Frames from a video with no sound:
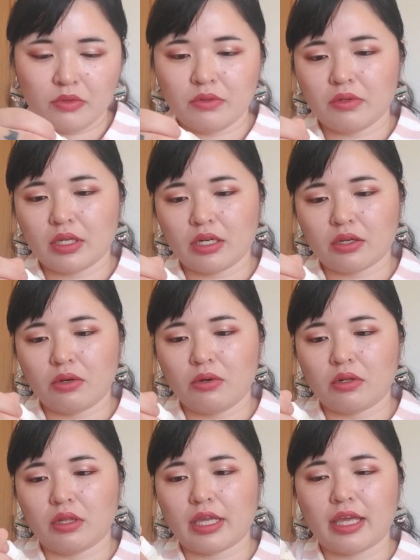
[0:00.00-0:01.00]
you get a
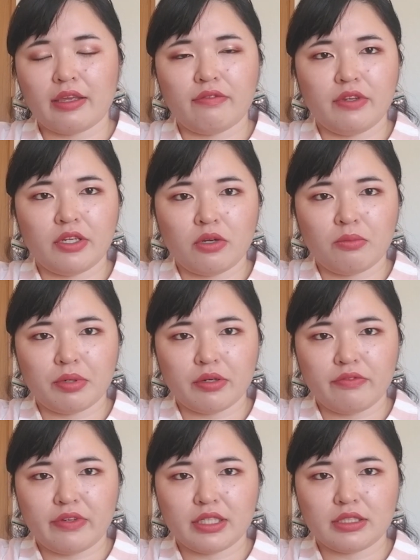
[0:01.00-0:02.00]
Caudalie Vino
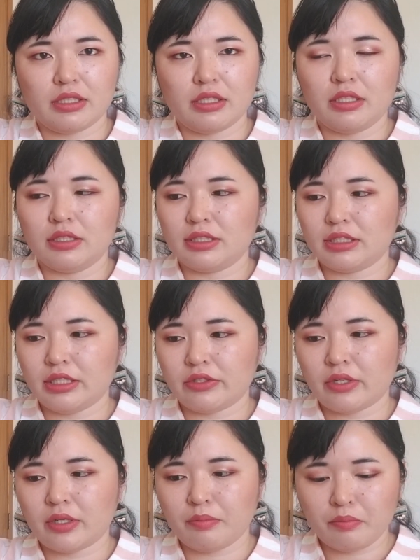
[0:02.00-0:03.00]
Perfect
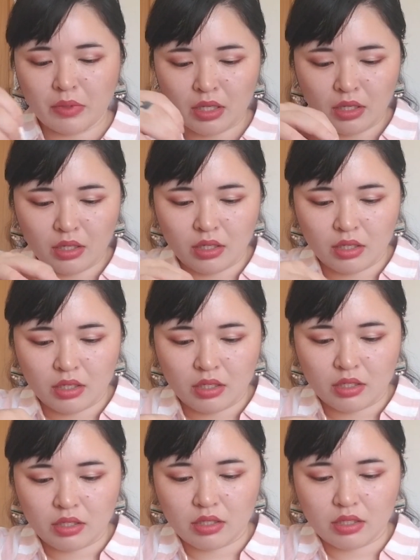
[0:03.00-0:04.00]
Serum,
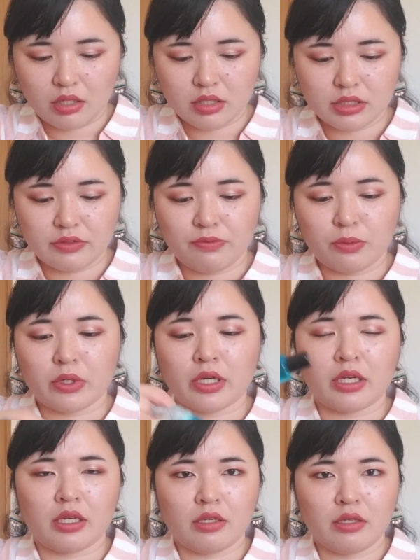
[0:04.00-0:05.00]

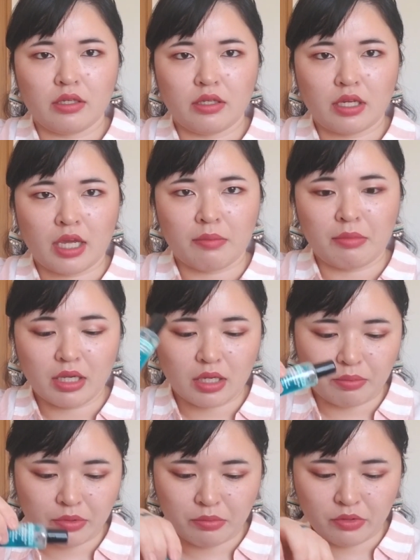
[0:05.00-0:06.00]
Sephora Eye
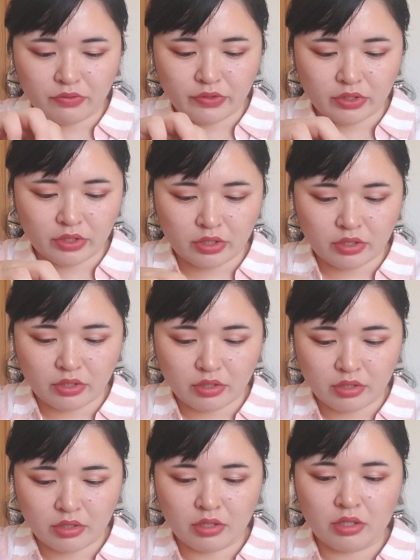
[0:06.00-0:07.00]
Makeup Remover,
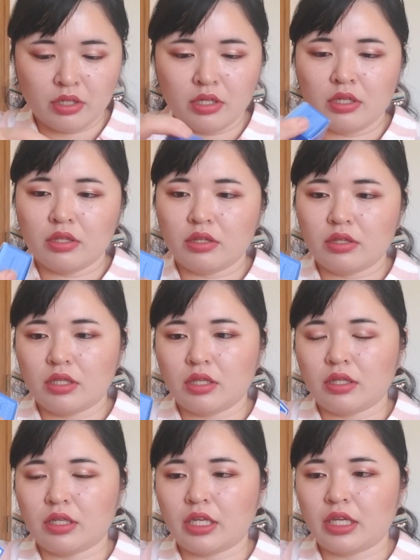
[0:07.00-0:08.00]
the
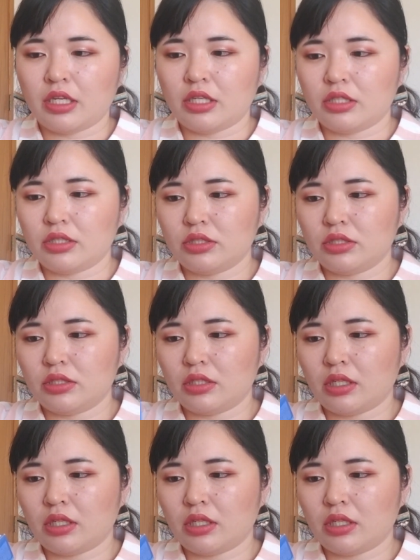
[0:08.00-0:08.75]
Laneige